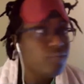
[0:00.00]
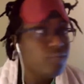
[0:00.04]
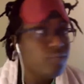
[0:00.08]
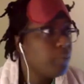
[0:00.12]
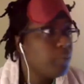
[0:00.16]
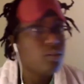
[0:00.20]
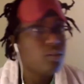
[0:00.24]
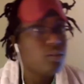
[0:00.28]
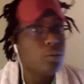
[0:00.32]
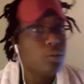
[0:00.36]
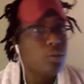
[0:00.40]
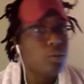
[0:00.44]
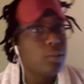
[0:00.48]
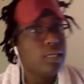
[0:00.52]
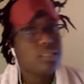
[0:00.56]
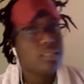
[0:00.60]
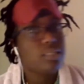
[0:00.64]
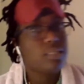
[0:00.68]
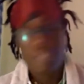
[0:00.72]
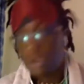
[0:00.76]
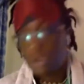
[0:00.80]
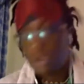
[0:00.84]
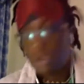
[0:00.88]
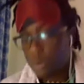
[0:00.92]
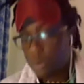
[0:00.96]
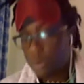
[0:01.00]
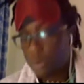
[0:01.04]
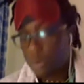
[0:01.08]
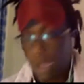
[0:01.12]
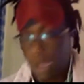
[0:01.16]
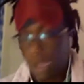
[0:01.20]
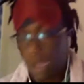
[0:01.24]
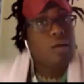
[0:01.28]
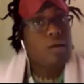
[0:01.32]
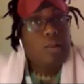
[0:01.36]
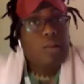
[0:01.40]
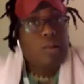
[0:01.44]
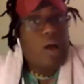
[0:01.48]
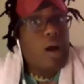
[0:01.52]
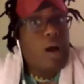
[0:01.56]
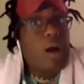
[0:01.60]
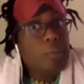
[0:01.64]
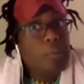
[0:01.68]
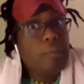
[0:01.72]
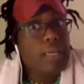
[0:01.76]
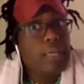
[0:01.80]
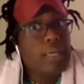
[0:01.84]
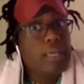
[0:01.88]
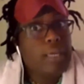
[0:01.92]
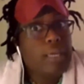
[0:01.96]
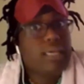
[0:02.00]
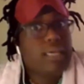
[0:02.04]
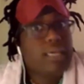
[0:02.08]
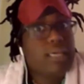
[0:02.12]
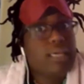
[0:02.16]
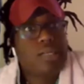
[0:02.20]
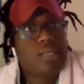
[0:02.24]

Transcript: home, I'm going to make it somebody's problem.